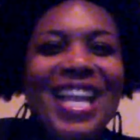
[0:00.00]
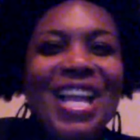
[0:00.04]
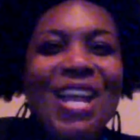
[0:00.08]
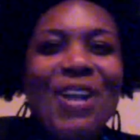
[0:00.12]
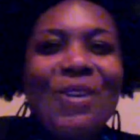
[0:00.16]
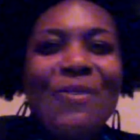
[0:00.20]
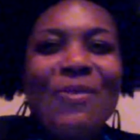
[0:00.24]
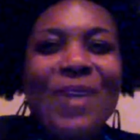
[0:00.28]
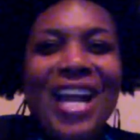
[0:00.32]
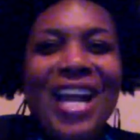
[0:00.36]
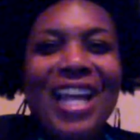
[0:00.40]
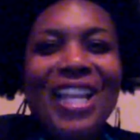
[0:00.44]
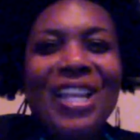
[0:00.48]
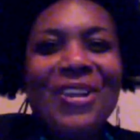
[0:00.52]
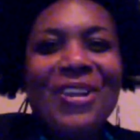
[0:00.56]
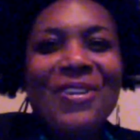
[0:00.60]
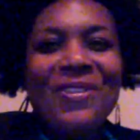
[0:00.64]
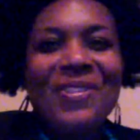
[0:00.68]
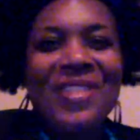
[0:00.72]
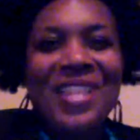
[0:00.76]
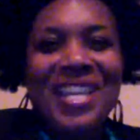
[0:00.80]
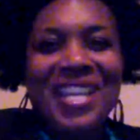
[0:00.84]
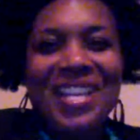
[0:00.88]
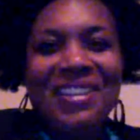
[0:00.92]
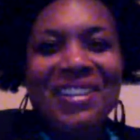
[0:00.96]
Well,
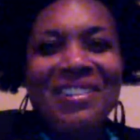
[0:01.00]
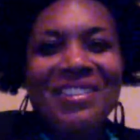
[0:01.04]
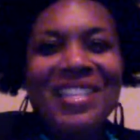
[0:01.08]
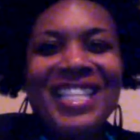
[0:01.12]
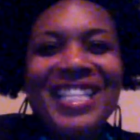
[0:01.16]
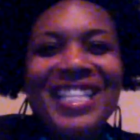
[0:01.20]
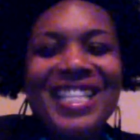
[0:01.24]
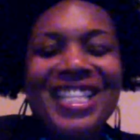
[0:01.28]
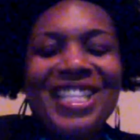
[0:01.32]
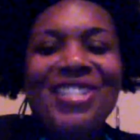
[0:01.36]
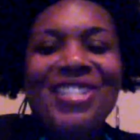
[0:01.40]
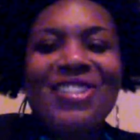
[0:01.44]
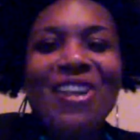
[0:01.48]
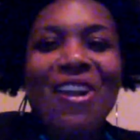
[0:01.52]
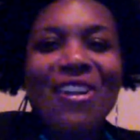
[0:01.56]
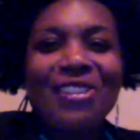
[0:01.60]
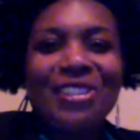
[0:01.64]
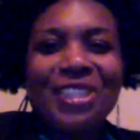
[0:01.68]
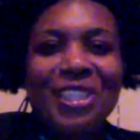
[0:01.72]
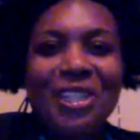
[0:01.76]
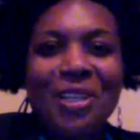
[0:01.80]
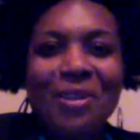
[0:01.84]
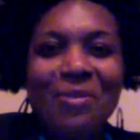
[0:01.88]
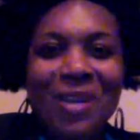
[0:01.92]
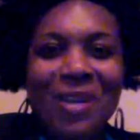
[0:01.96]
hello there. This is
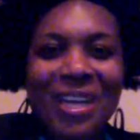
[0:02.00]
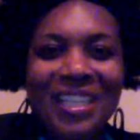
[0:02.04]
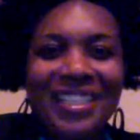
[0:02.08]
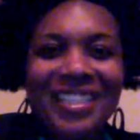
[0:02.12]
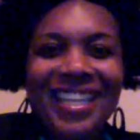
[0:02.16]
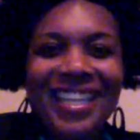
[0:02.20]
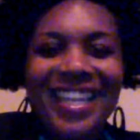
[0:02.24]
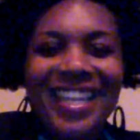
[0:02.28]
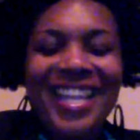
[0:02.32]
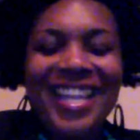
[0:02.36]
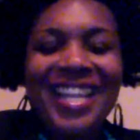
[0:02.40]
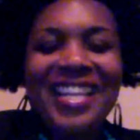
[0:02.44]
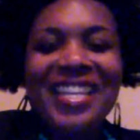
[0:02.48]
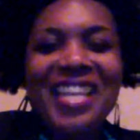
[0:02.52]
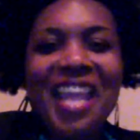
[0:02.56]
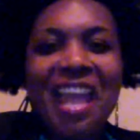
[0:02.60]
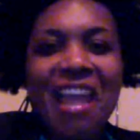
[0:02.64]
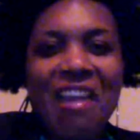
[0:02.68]
Dr. Lawanda N.